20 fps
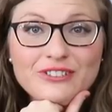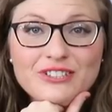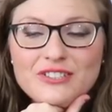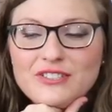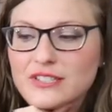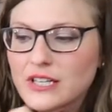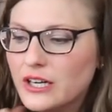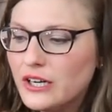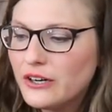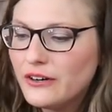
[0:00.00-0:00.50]

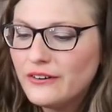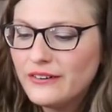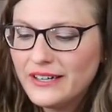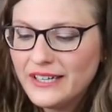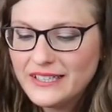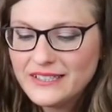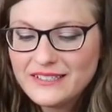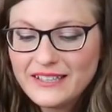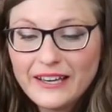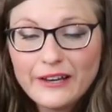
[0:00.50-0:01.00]
So
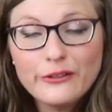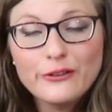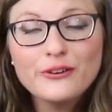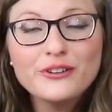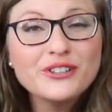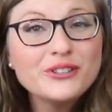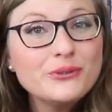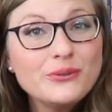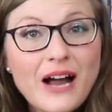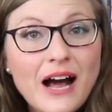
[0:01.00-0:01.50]
it's like
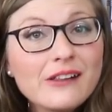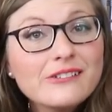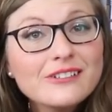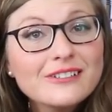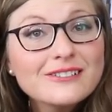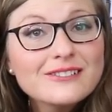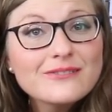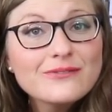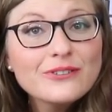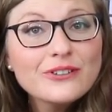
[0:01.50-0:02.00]

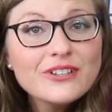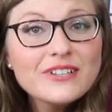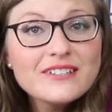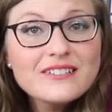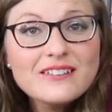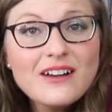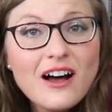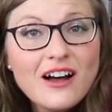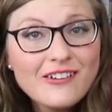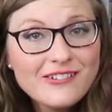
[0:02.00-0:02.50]
$32 for
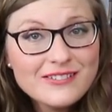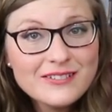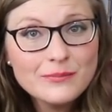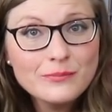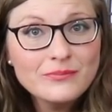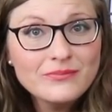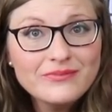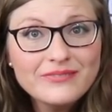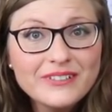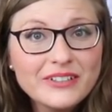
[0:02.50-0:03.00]
this
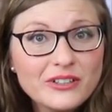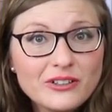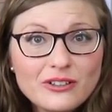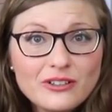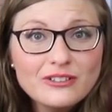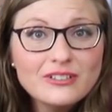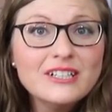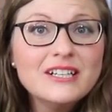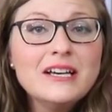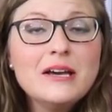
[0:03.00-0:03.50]
awesome
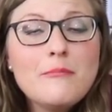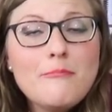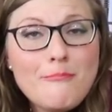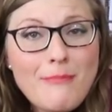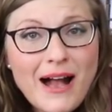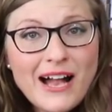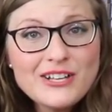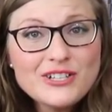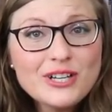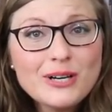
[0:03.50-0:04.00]
little
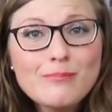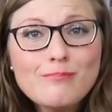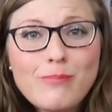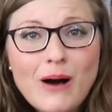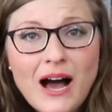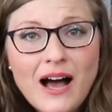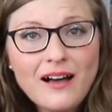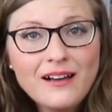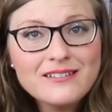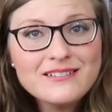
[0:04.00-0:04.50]
magic
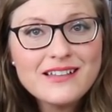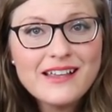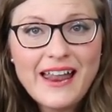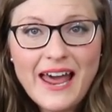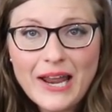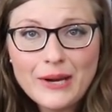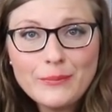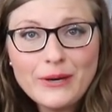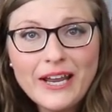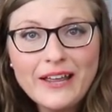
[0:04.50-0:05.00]
box that
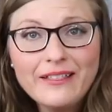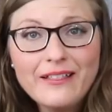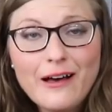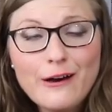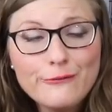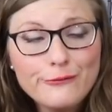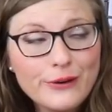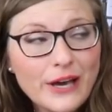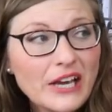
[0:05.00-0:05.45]
Adam and I love.